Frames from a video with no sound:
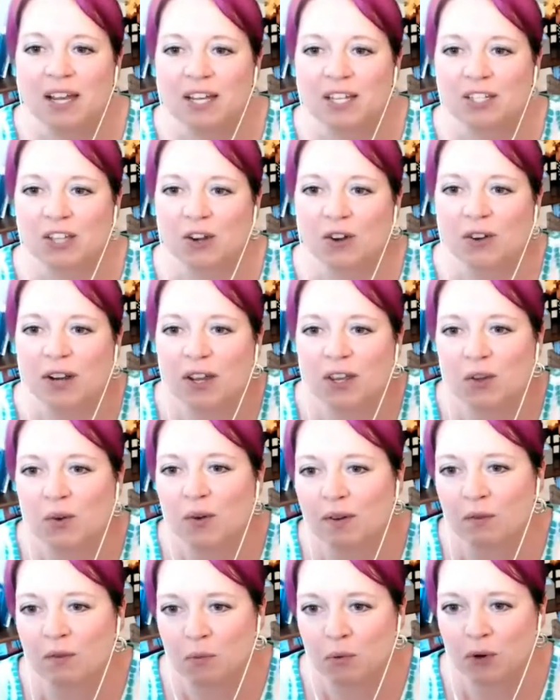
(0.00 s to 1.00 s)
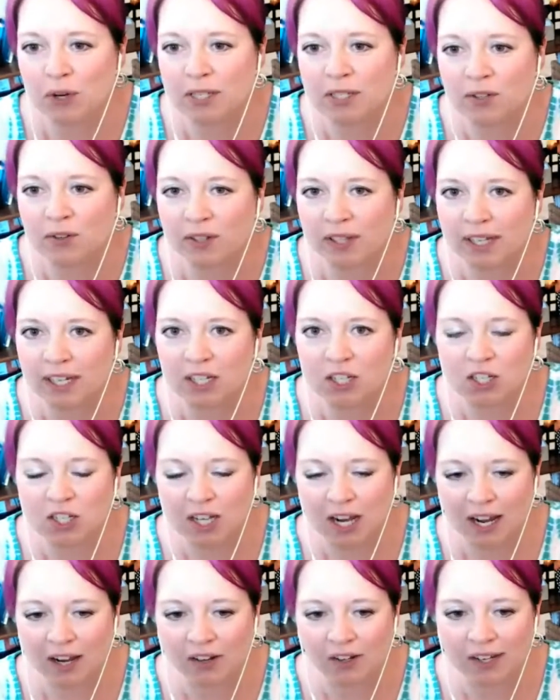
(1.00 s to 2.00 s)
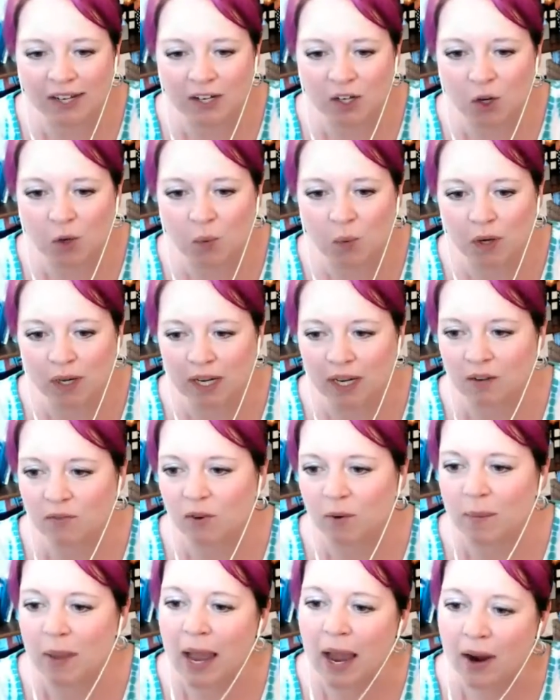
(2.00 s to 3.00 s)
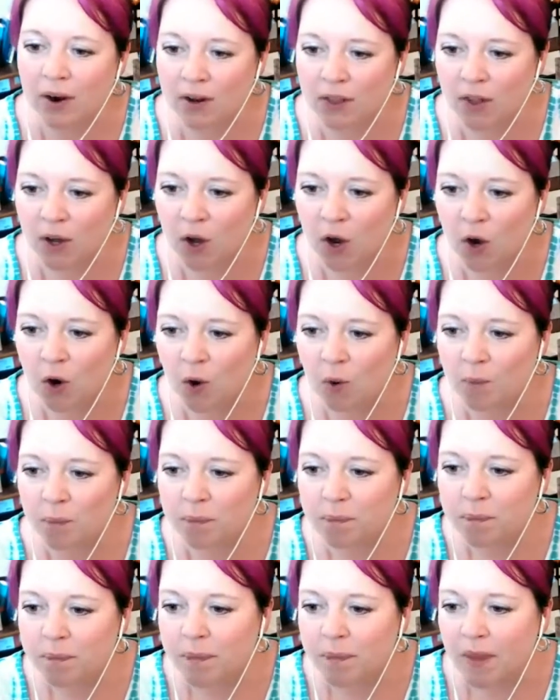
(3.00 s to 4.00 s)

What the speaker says: So now you have a preschool age child and you're working from out of the home.